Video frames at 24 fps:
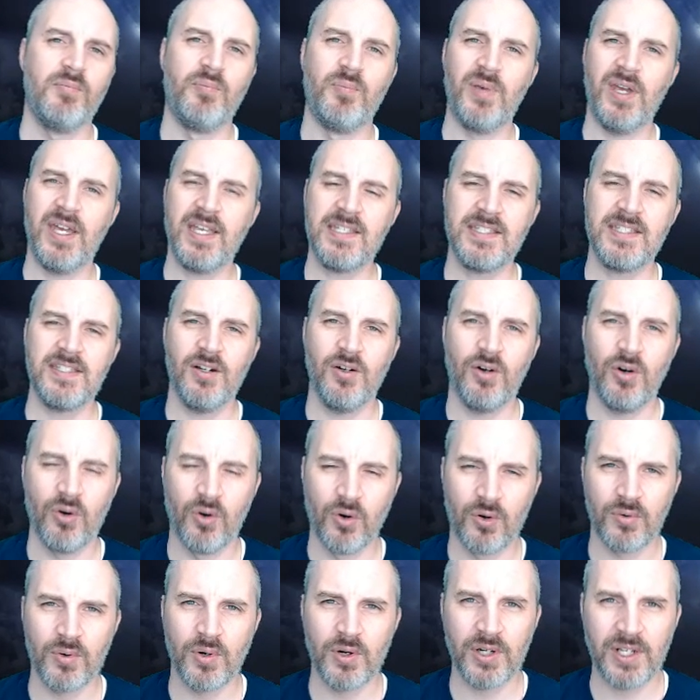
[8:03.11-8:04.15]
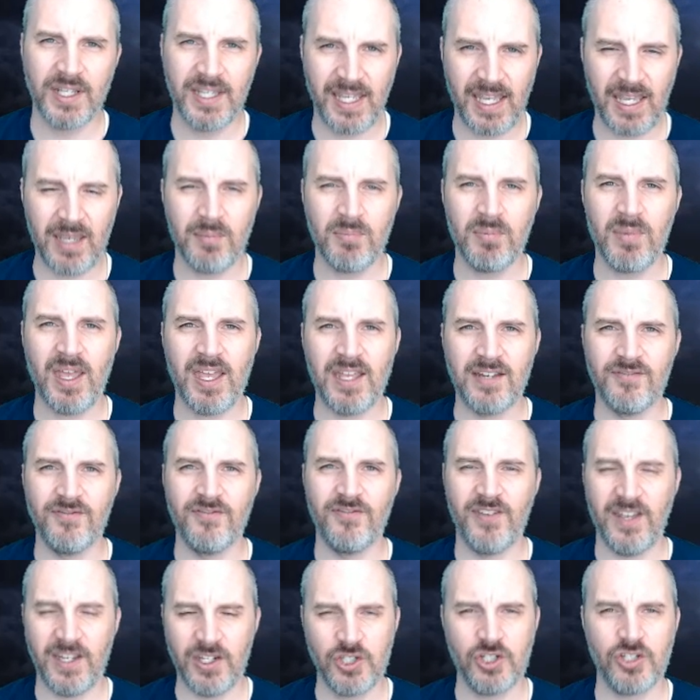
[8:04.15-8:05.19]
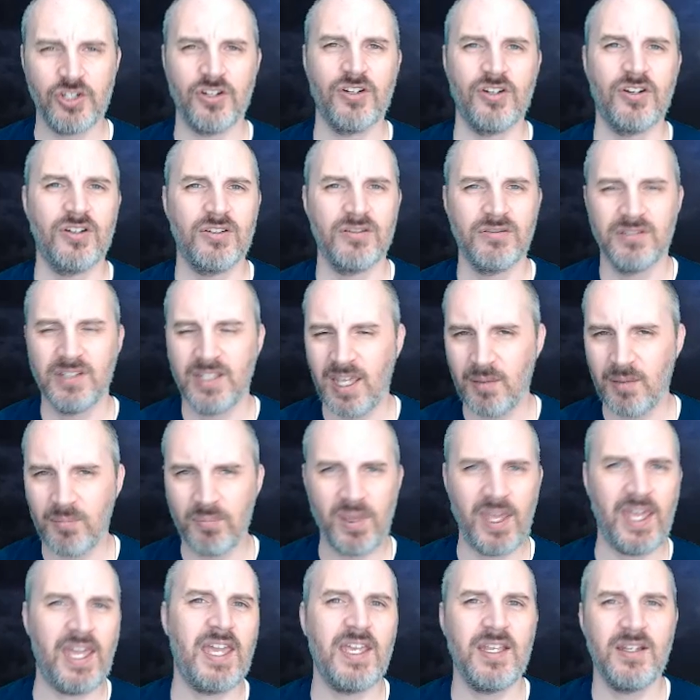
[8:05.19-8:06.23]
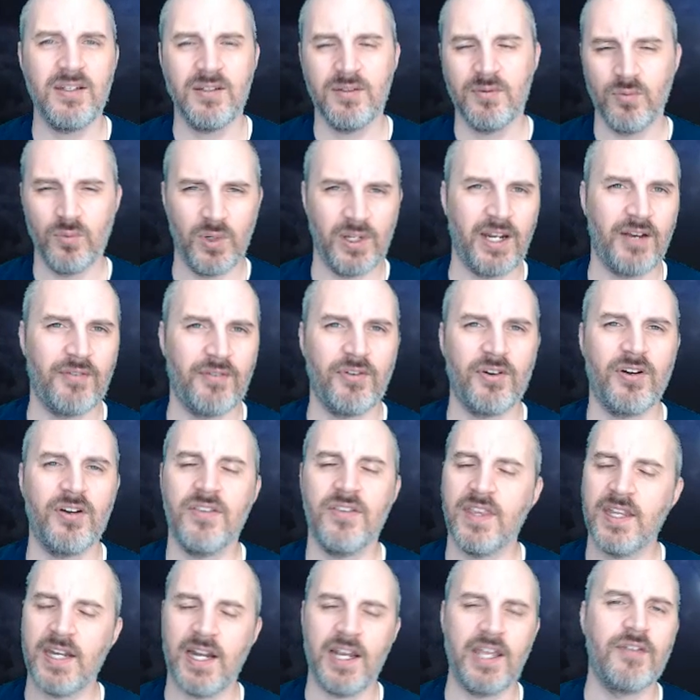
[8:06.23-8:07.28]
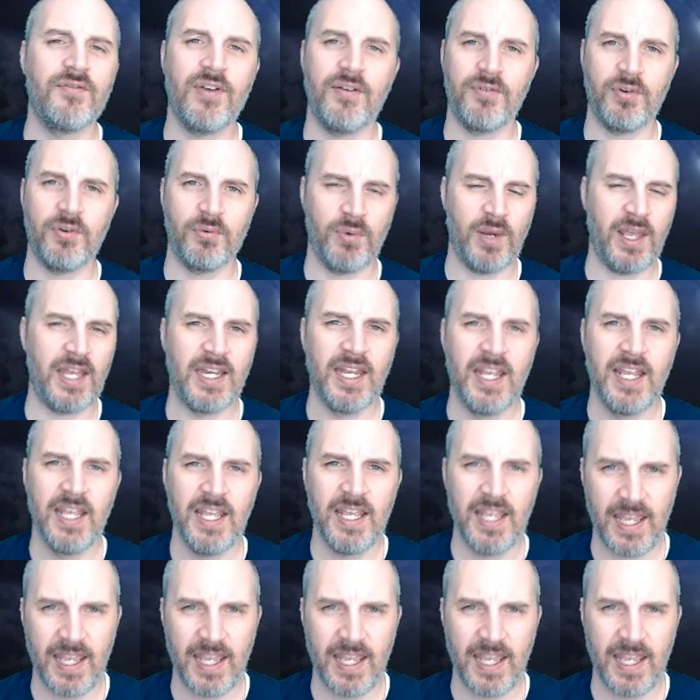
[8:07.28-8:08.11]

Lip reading: best horror game adventure campaign, whatever, that I have ever read.